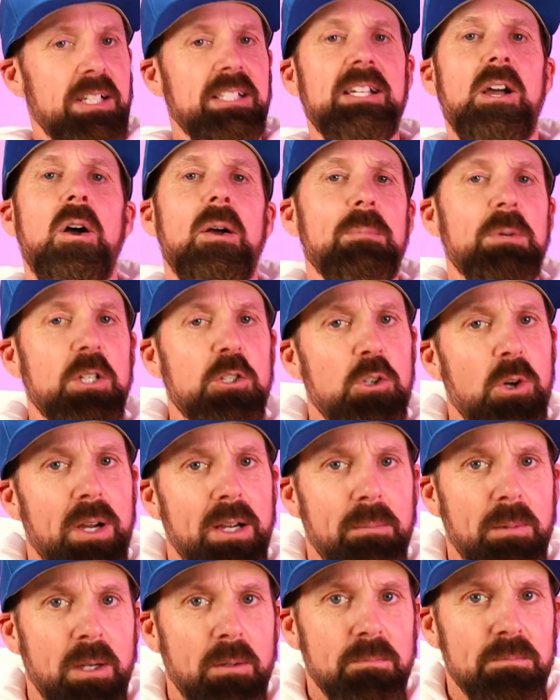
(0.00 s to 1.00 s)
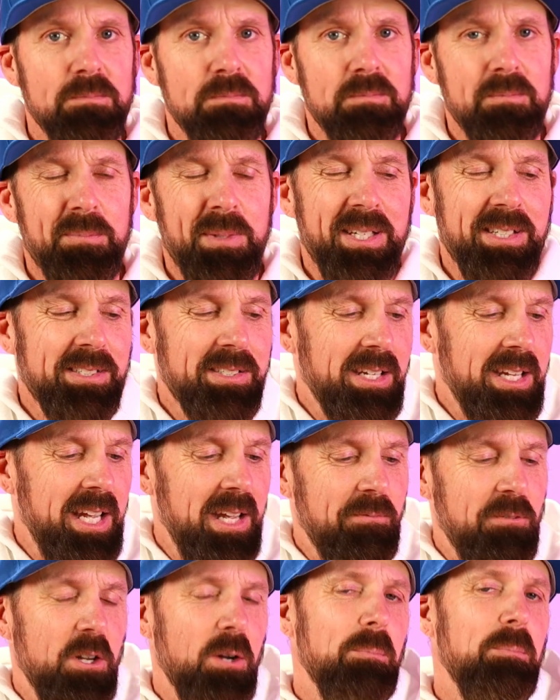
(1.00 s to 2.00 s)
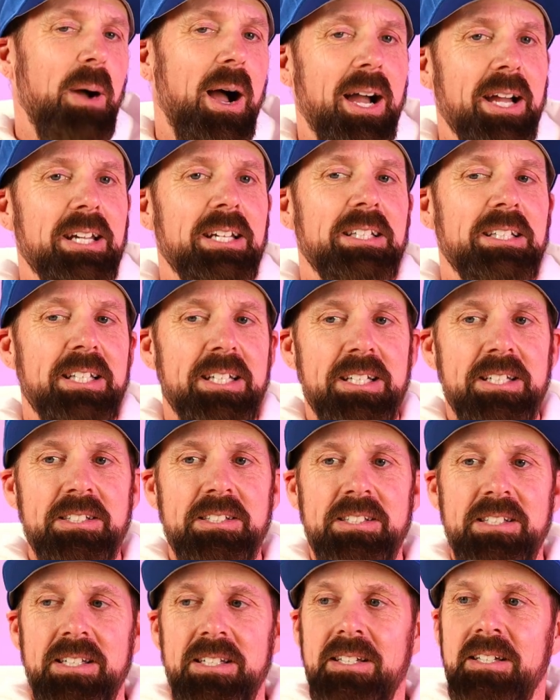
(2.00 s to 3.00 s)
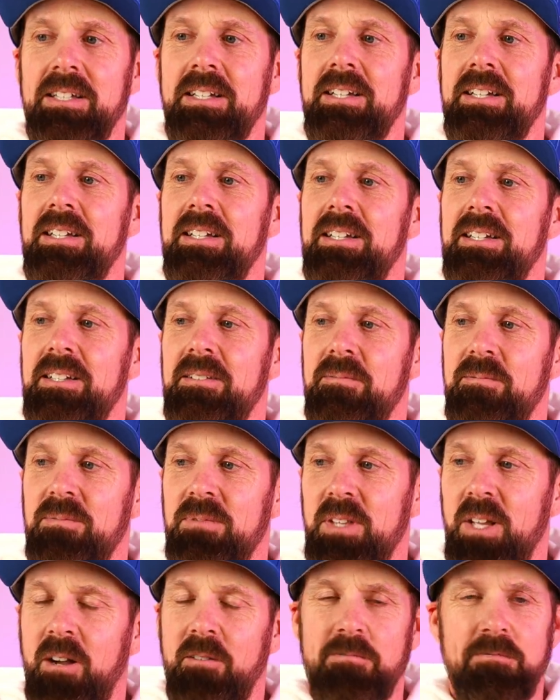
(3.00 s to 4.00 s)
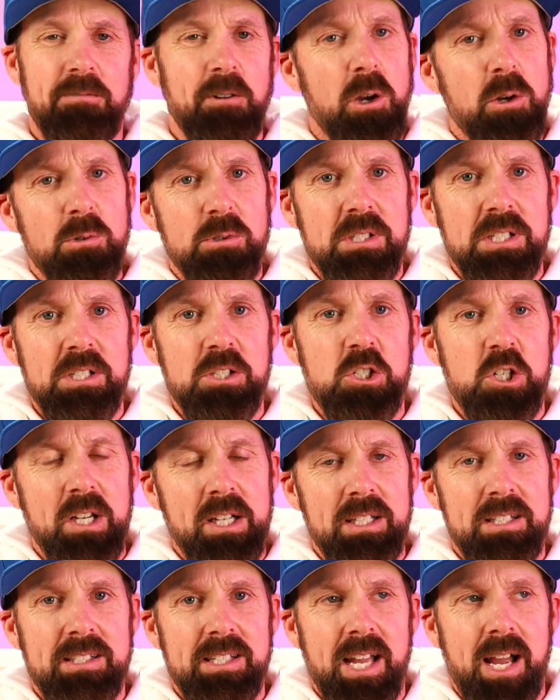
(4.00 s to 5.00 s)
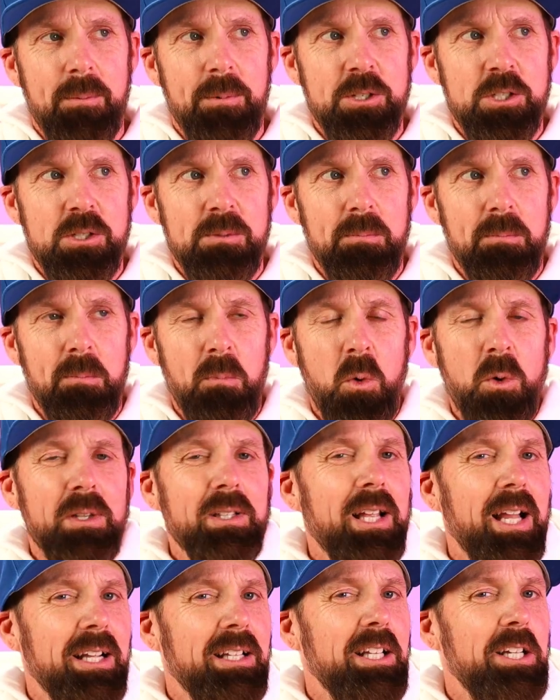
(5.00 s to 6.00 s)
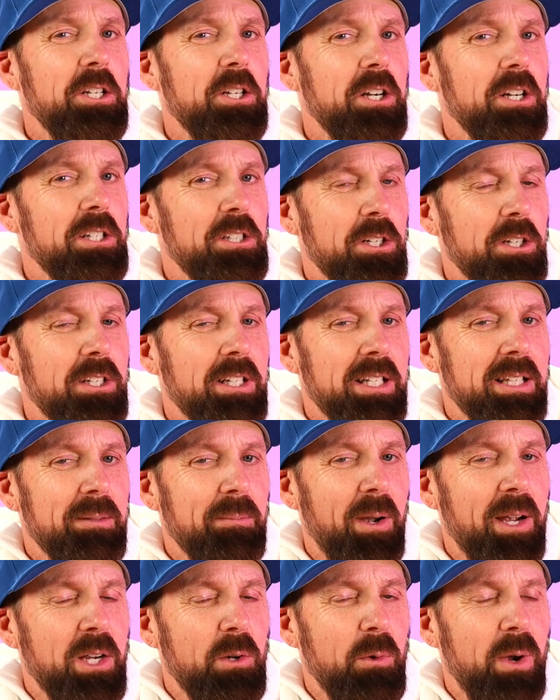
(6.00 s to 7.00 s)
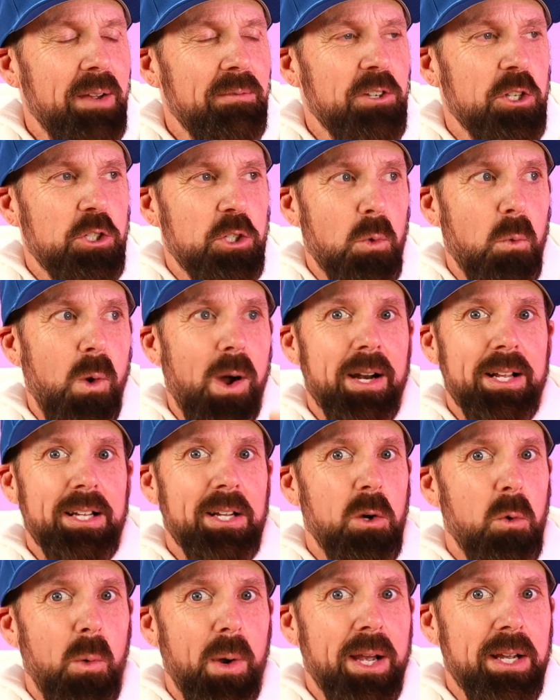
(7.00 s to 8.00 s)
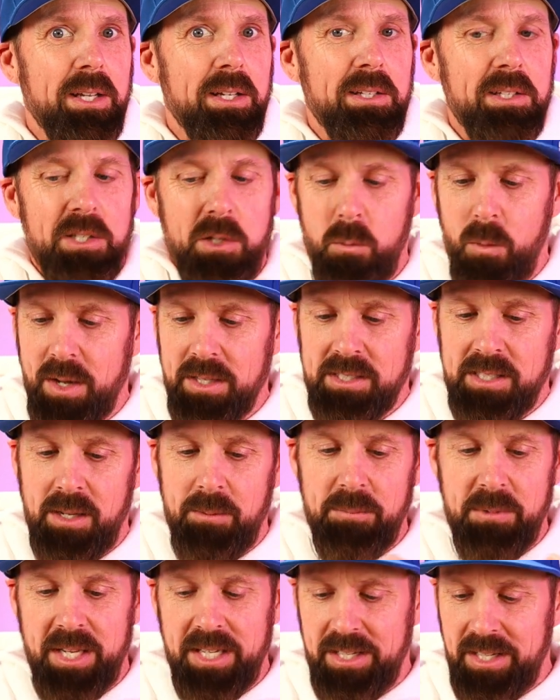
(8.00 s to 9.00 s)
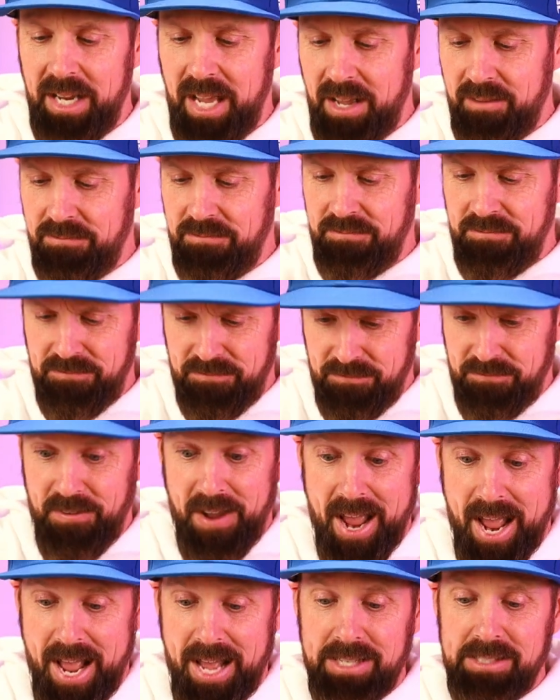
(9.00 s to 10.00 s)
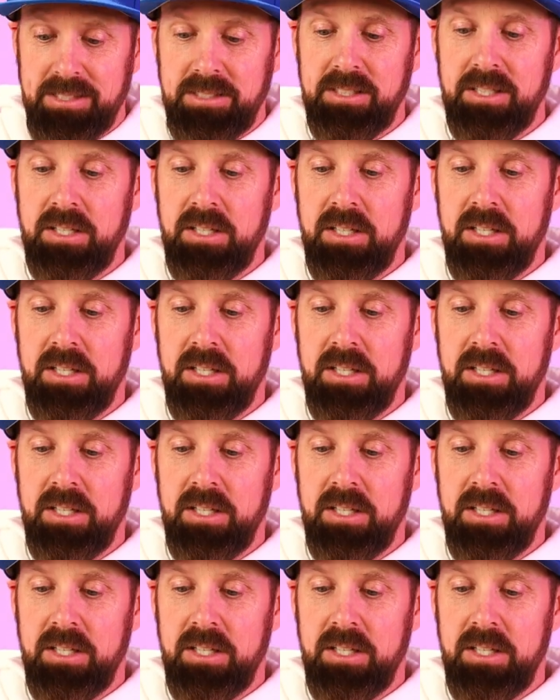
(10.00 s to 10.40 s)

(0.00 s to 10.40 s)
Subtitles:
That's how I'm gonna try them out. Because if you're buying these, a frozen chicken sandwich, more than likely you're gonna cook it in the microwave because you want it quick. You want something that you can have fast.